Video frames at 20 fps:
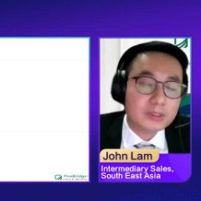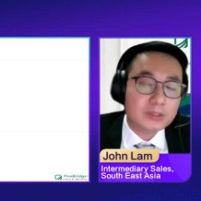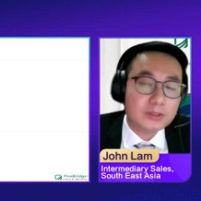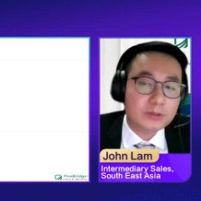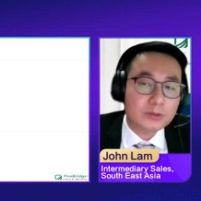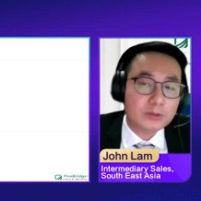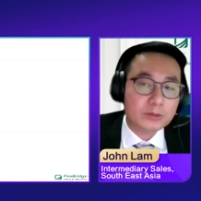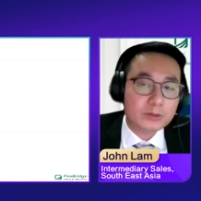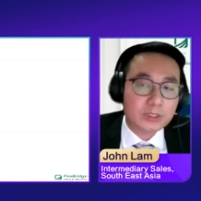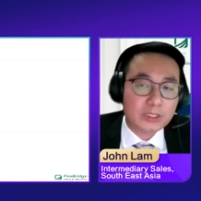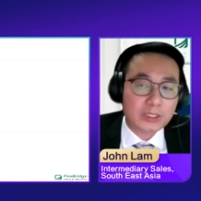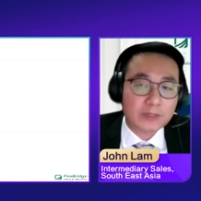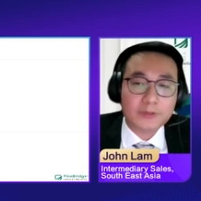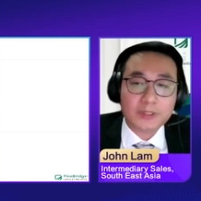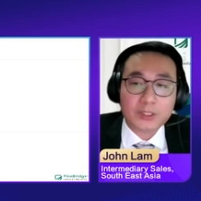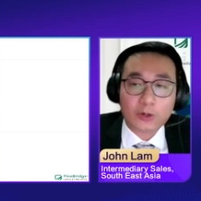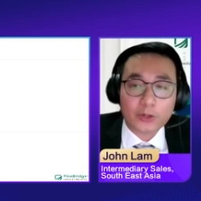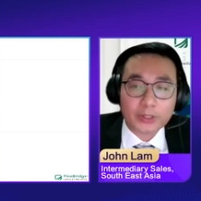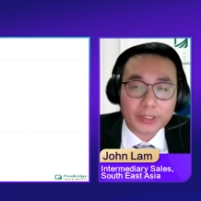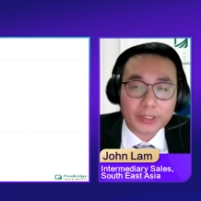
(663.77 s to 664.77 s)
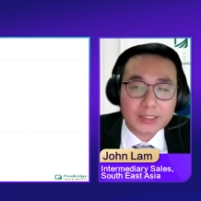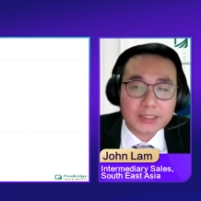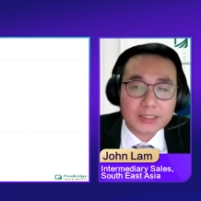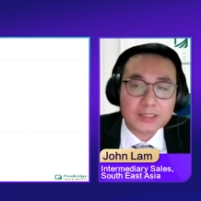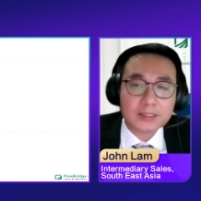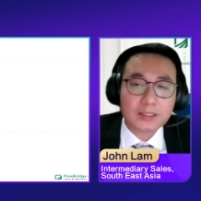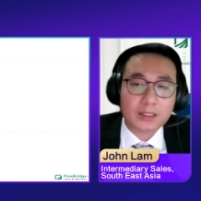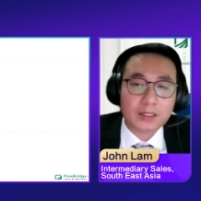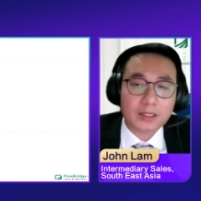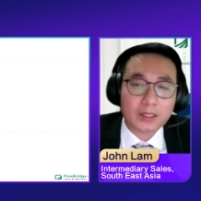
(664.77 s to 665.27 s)
to give the audience
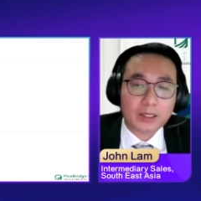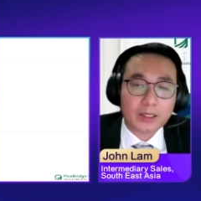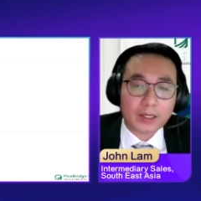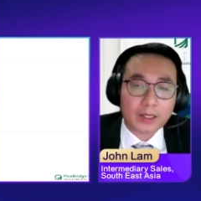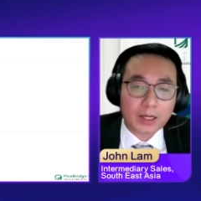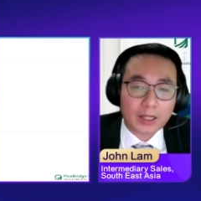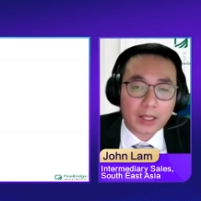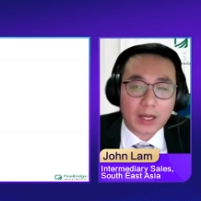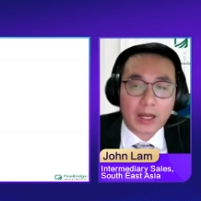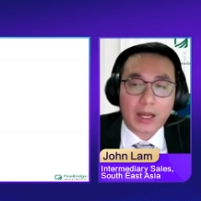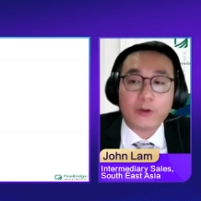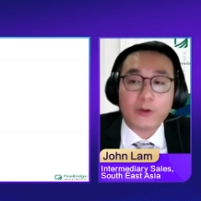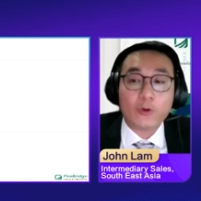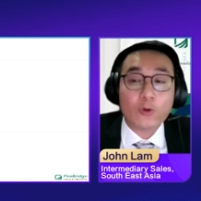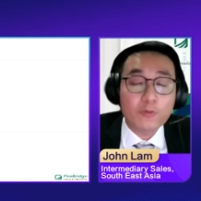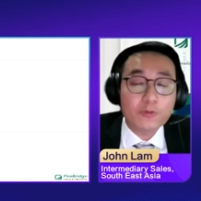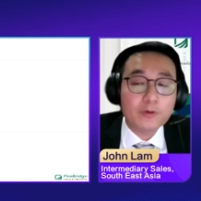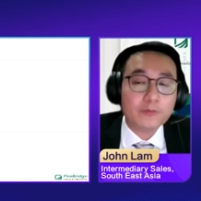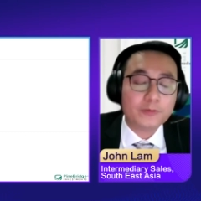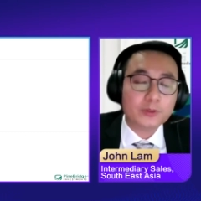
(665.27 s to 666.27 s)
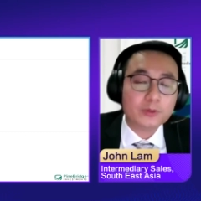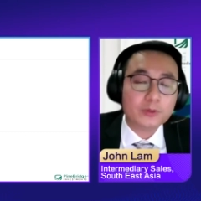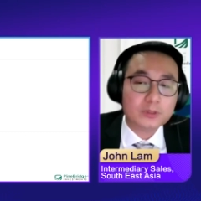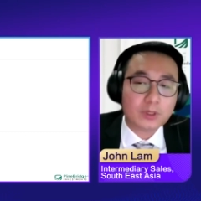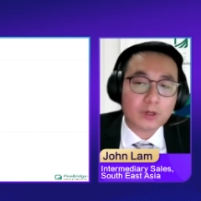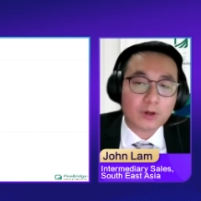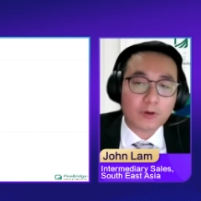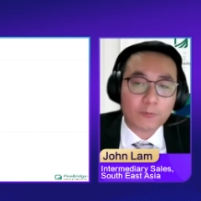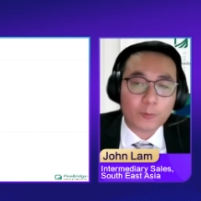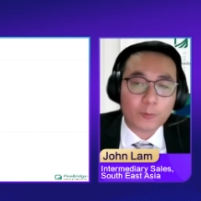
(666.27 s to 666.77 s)
an overview
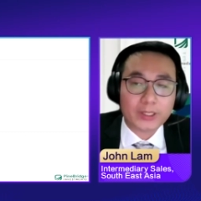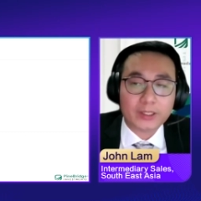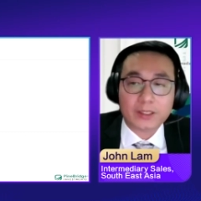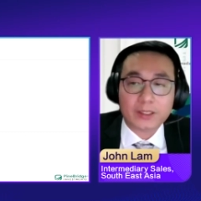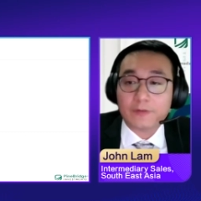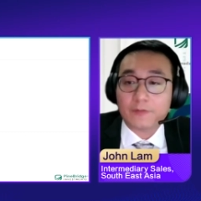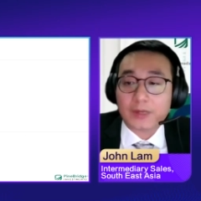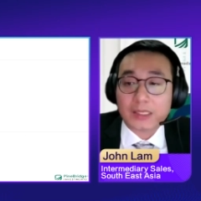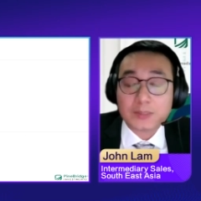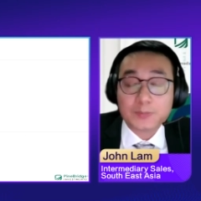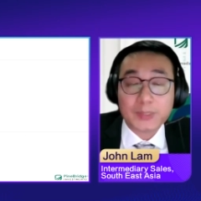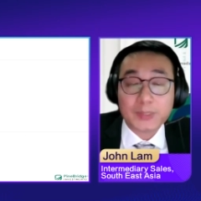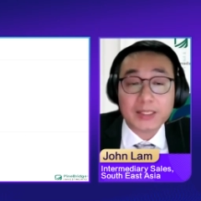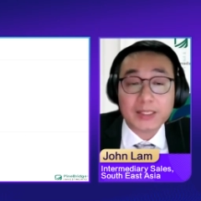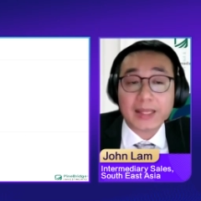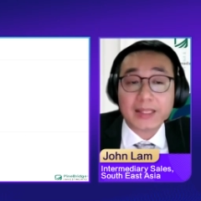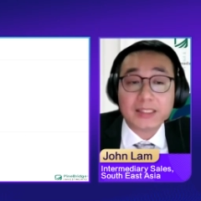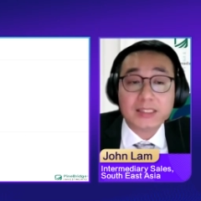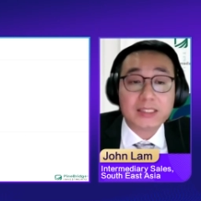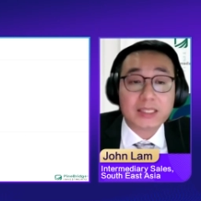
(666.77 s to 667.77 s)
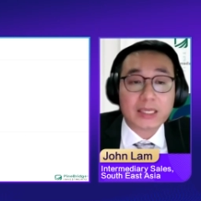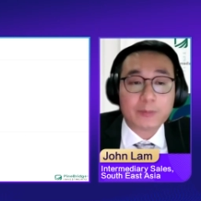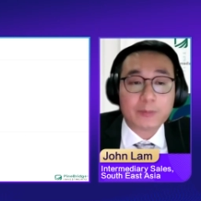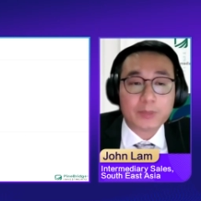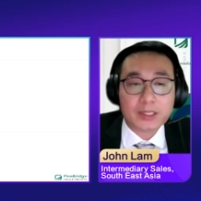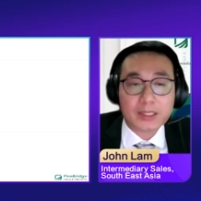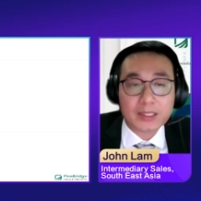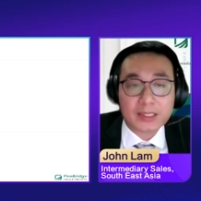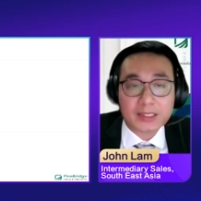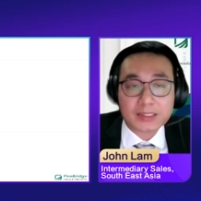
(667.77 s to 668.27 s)
of what the investment landscape
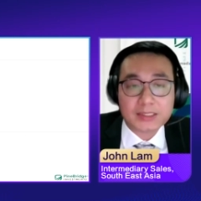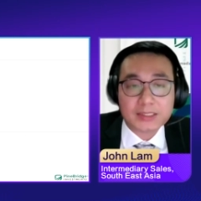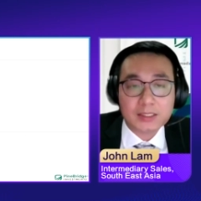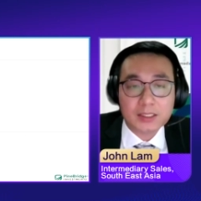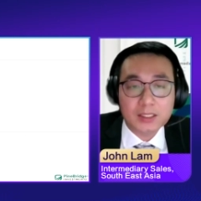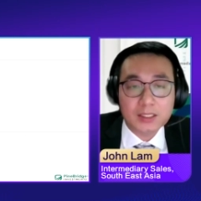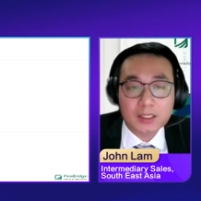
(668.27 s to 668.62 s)
is.